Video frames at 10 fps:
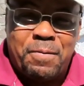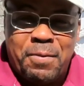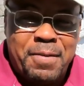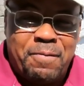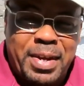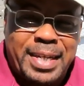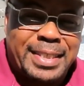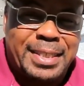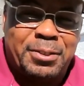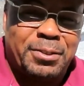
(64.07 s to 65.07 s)
a free
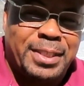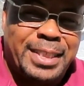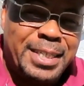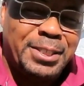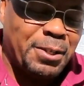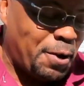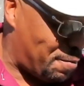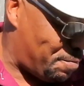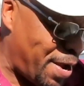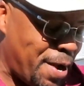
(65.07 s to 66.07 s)
Flex Seal
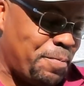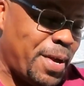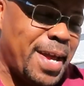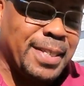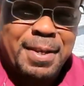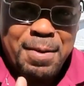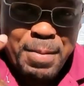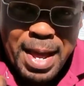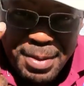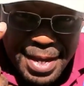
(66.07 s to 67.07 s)
t-shirt, pair of pants,
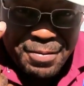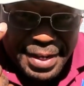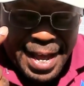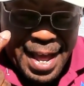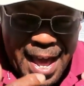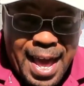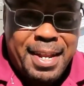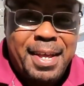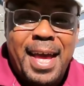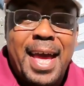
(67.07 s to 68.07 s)
maybe even a
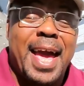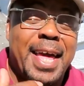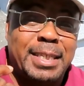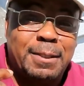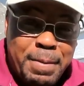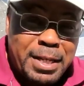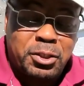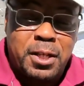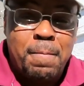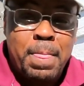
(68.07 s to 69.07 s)
hat. And
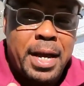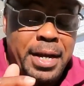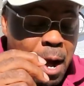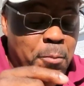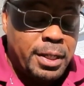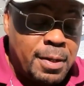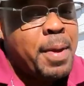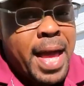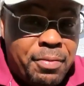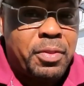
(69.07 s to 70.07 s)
especially, and I would
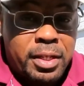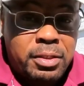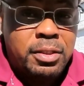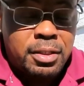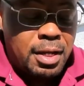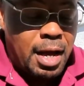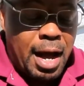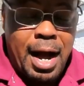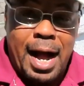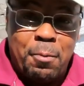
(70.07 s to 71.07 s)
demand this,
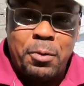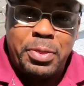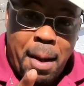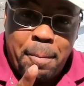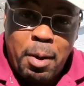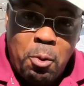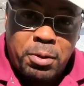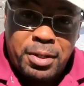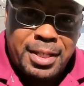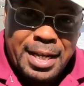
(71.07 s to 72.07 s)
I want that
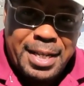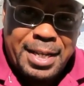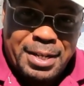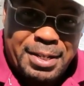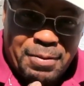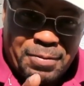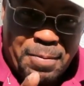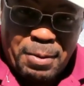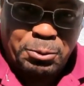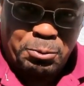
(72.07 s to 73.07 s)
boat they did in the
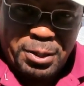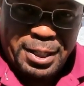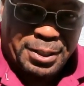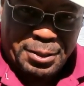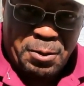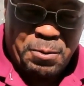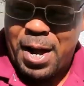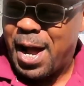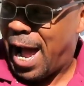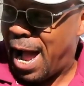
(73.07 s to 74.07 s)
commercial years ago.
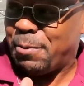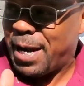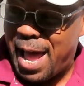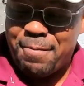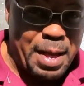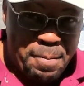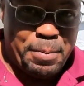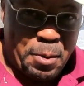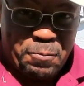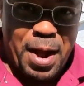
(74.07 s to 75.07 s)
I would have
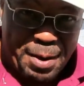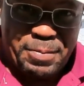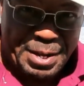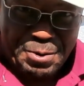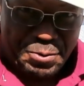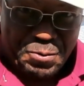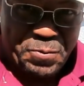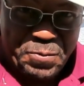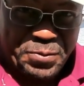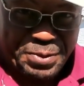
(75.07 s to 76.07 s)
that boat right up here on the
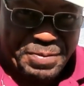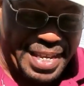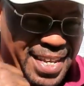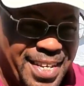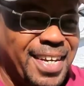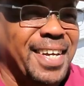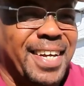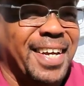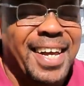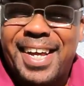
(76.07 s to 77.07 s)
roof with me.
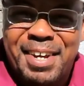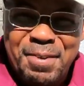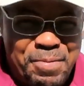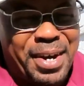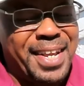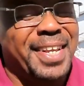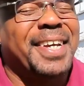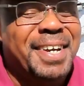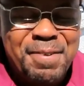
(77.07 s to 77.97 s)
but